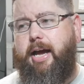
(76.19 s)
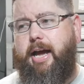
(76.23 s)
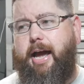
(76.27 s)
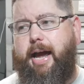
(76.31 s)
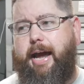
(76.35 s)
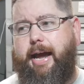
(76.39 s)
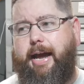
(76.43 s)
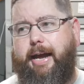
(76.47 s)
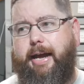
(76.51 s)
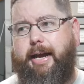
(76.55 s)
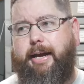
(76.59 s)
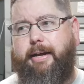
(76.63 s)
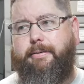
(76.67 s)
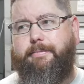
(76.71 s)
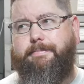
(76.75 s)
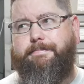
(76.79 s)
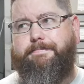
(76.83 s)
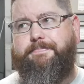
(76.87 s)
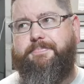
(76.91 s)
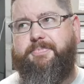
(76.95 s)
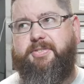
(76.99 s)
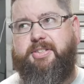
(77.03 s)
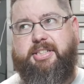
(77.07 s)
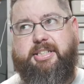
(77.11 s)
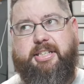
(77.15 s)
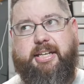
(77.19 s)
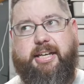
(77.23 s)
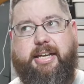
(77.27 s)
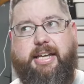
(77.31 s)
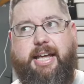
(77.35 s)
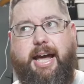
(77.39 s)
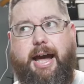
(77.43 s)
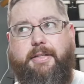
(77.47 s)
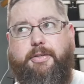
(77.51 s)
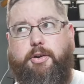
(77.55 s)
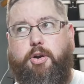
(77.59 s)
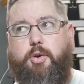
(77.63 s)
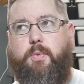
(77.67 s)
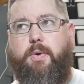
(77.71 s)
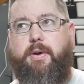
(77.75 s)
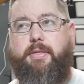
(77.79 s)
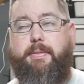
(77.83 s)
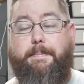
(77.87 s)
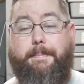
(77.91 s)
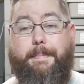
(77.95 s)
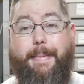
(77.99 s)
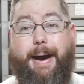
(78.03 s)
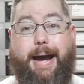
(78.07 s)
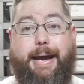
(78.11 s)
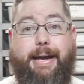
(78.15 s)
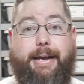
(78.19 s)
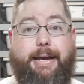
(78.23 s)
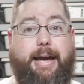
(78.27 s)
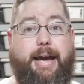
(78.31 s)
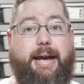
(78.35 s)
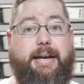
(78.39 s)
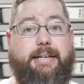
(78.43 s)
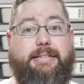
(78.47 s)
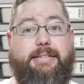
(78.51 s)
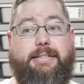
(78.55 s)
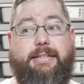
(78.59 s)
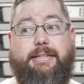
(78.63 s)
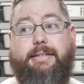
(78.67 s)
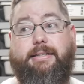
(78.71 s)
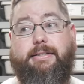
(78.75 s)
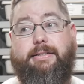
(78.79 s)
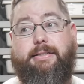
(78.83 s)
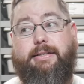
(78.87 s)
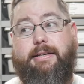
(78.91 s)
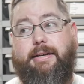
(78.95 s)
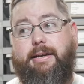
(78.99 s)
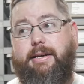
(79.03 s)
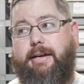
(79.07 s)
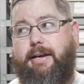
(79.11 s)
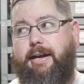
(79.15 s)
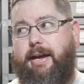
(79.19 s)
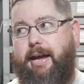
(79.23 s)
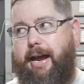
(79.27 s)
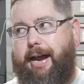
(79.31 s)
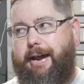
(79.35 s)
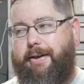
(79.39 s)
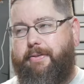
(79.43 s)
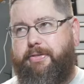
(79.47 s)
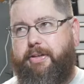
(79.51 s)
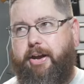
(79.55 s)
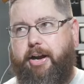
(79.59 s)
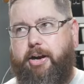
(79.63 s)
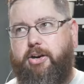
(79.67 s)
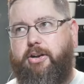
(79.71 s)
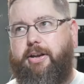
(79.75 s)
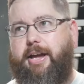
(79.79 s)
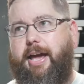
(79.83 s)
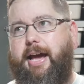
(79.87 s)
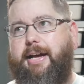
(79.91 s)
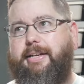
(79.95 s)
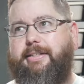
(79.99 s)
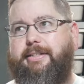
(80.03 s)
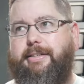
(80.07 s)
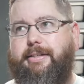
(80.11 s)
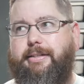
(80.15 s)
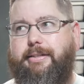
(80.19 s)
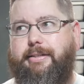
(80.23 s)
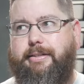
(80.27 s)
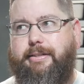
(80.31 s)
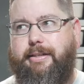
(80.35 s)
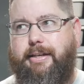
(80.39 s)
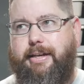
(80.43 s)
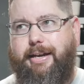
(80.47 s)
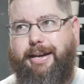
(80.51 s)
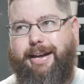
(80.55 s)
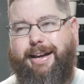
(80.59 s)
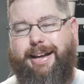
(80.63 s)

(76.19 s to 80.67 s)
and together with my guesses and their guesses,